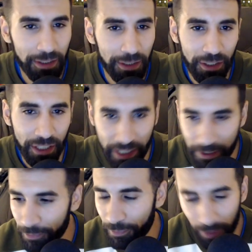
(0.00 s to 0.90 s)

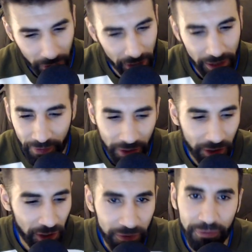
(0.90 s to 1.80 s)
Okay, okay, fair
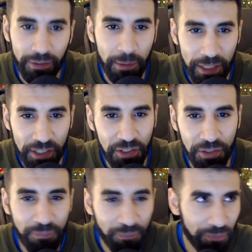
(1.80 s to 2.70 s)
enough. That
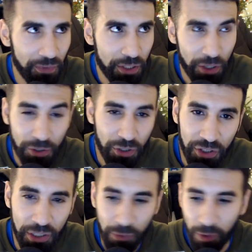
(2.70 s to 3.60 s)
means you don't
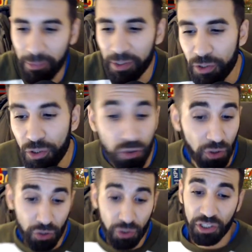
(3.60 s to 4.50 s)
trust anyone, but do you
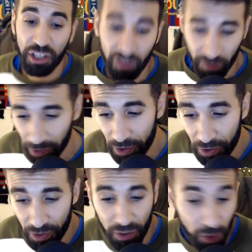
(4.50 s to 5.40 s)
trust yourself?
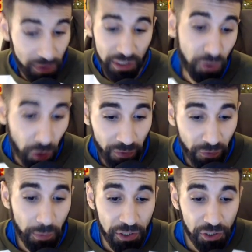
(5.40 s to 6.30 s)
Because it's obviously not the
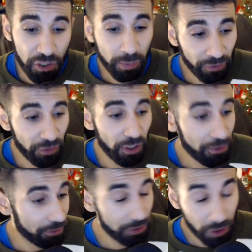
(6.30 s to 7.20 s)
formation that you
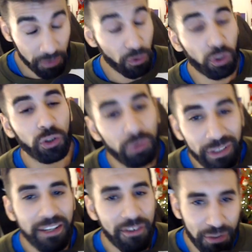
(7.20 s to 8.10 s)
prefer in terms of your
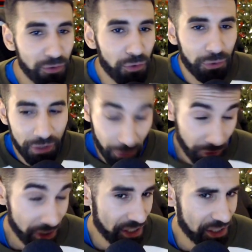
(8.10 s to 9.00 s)
career. It's a
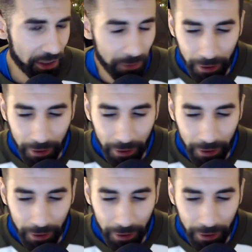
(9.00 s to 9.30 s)
four-three-three, isn't it?